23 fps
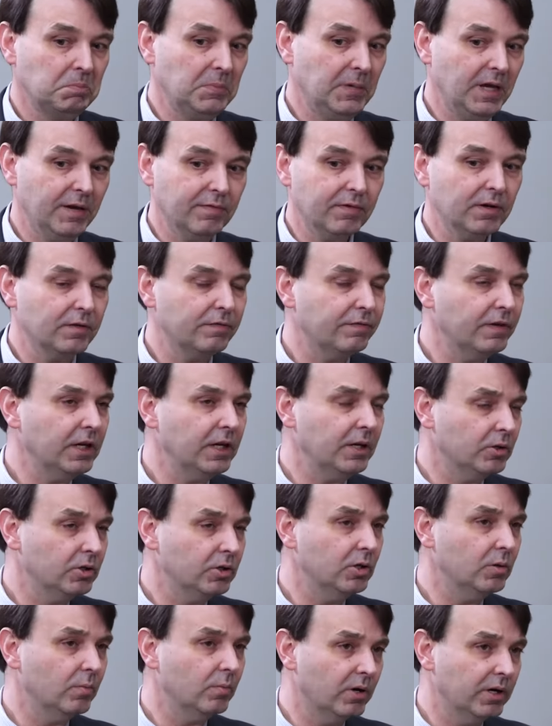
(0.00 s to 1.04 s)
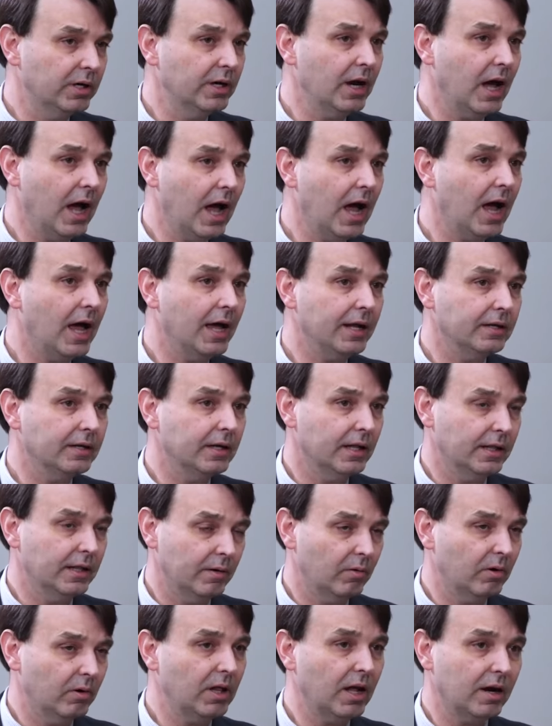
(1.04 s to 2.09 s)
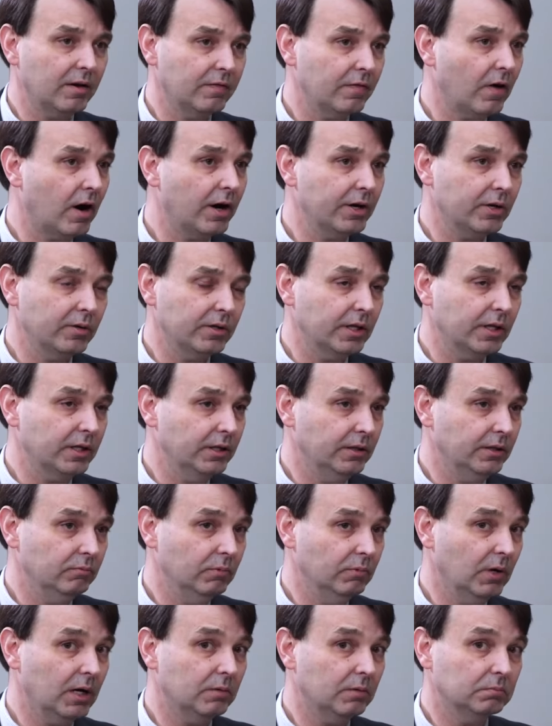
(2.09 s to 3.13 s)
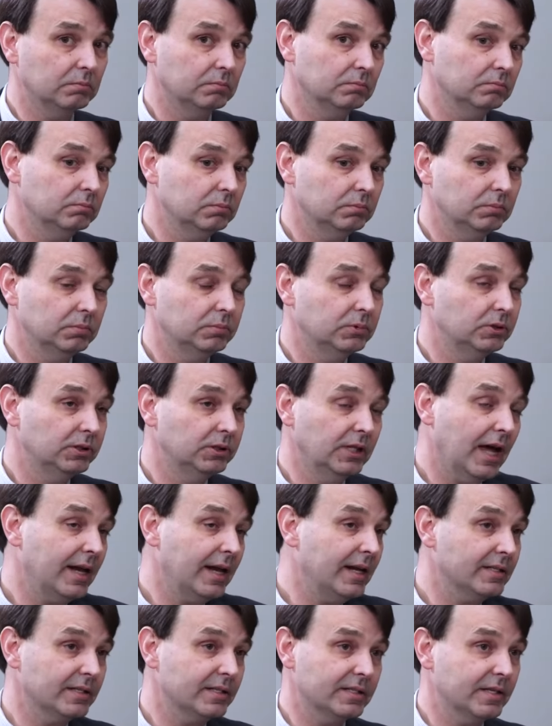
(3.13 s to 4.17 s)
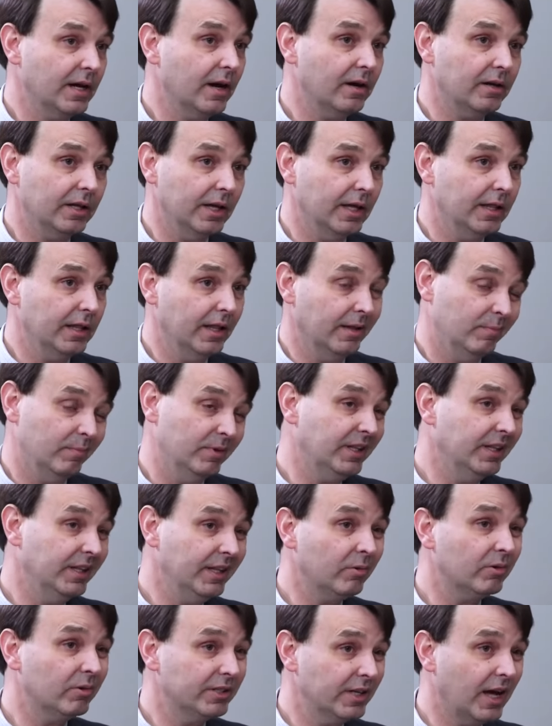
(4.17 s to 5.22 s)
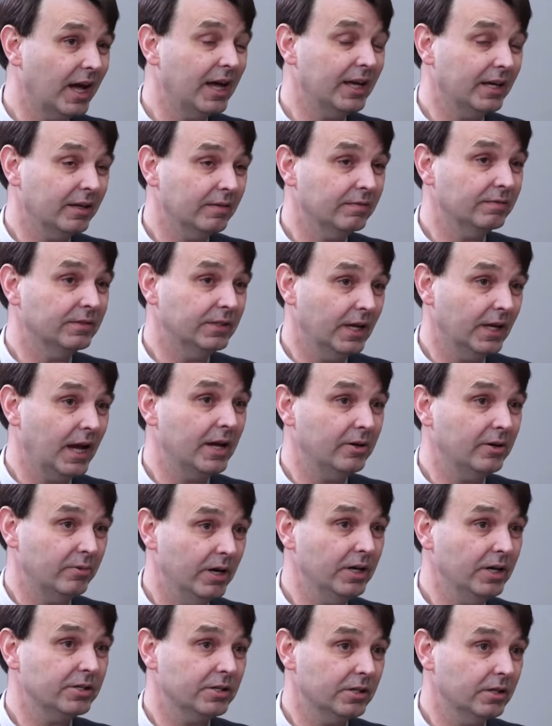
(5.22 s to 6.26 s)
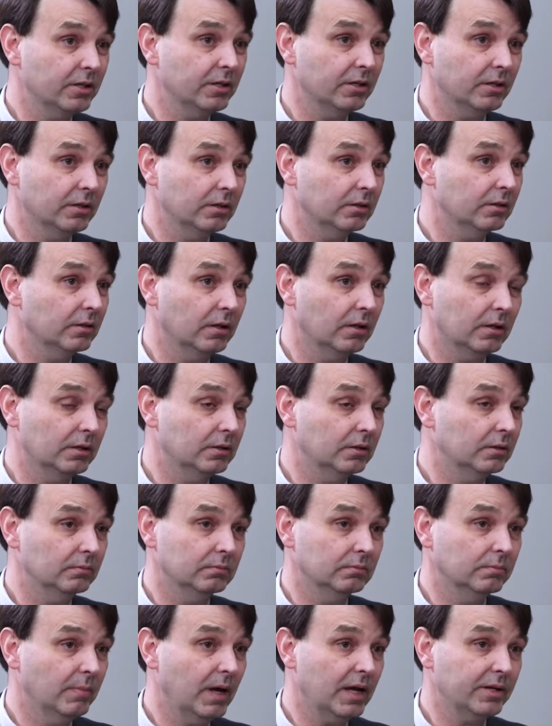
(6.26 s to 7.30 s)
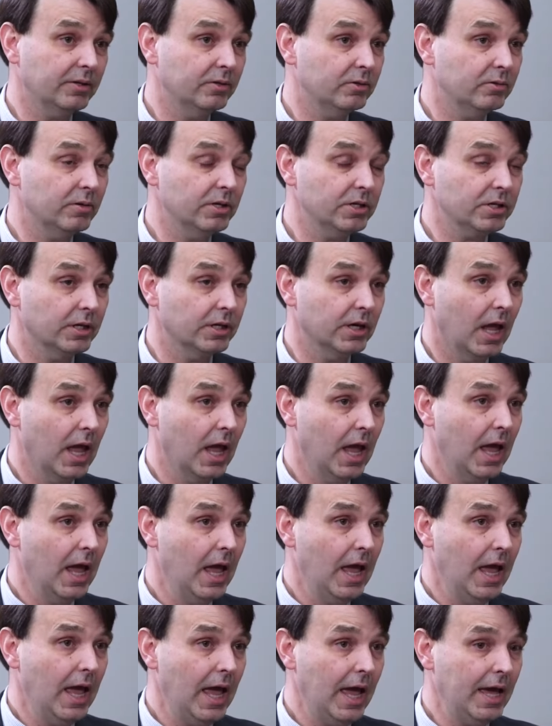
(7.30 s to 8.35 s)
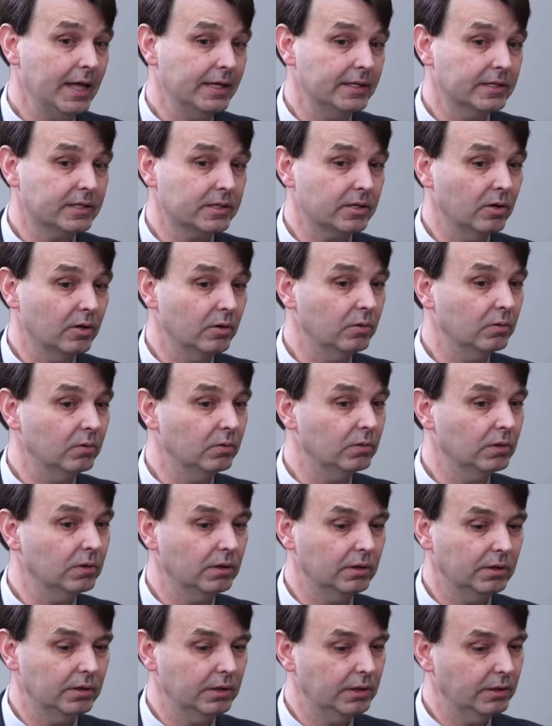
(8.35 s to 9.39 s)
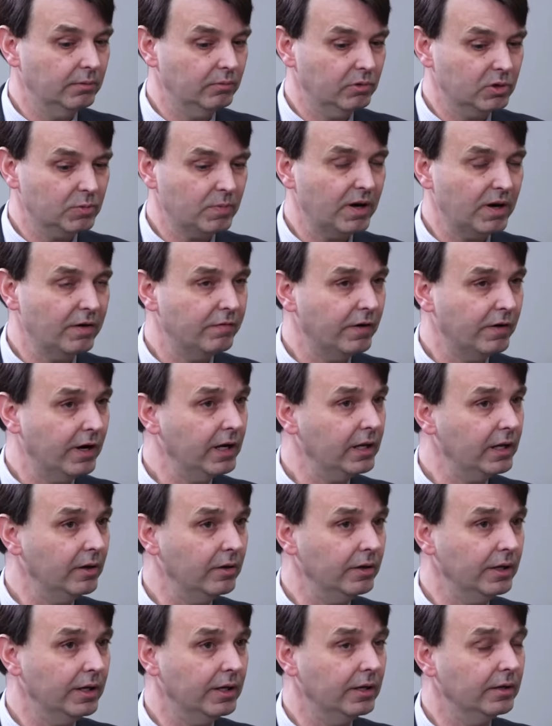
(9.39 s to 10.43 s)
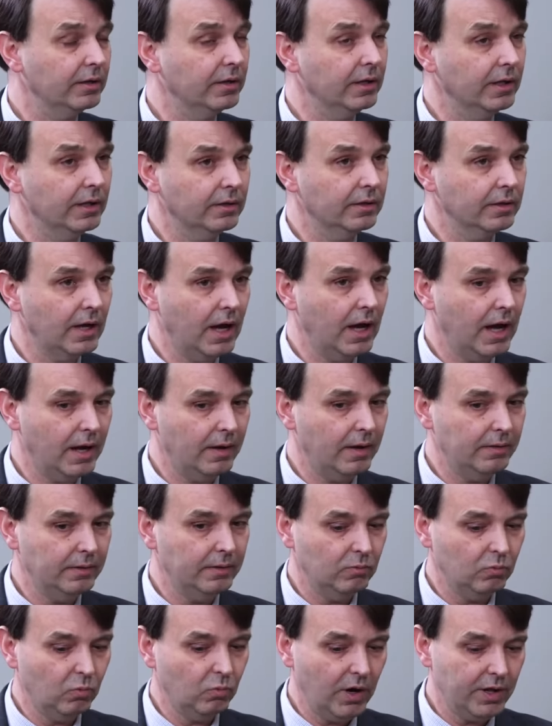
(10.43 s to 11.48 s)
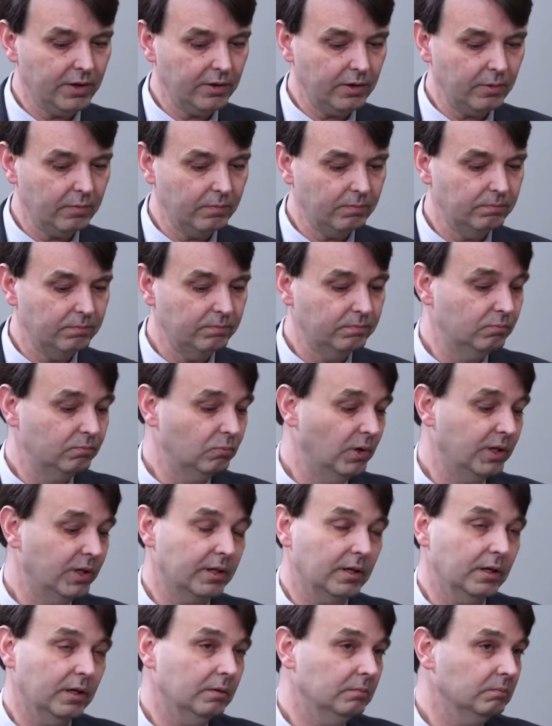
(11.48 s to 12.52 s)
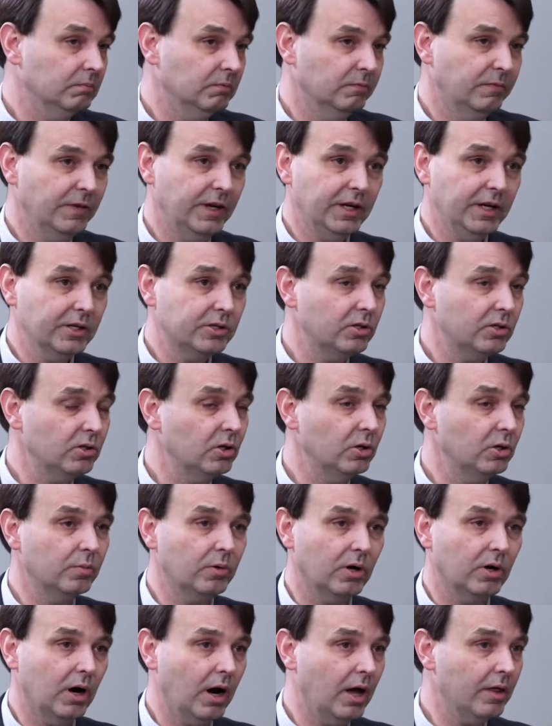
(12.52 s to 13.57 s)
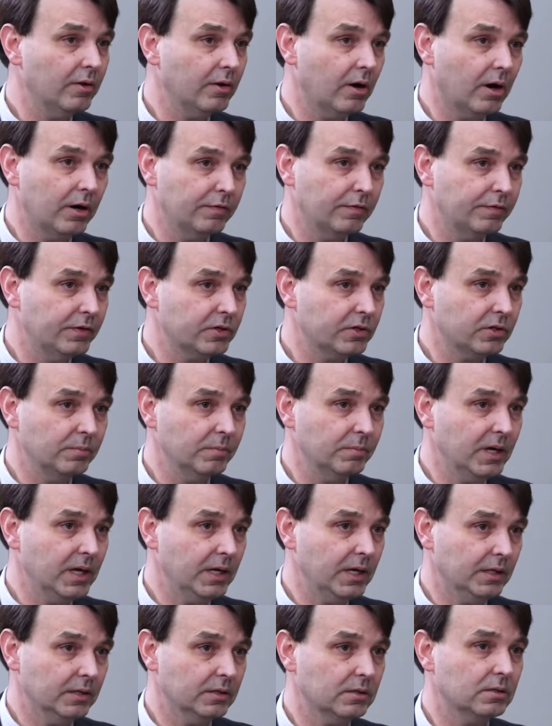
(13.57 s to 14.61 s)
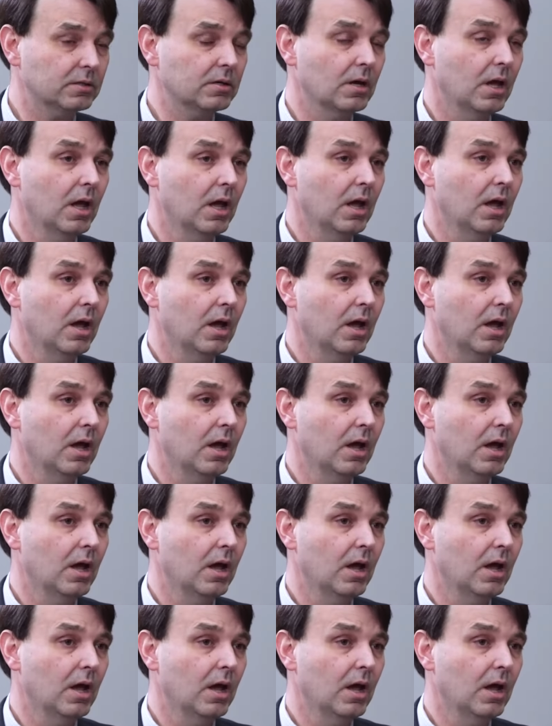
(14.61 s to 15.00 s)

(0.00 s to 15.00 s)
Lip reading: given a feeding tube or not? And there were a lot of arguing that, well, not necessarily, but then they were dying of dehydration or malnutrition. And so he responded very clearly that whether with a feeding tube or other artificial means,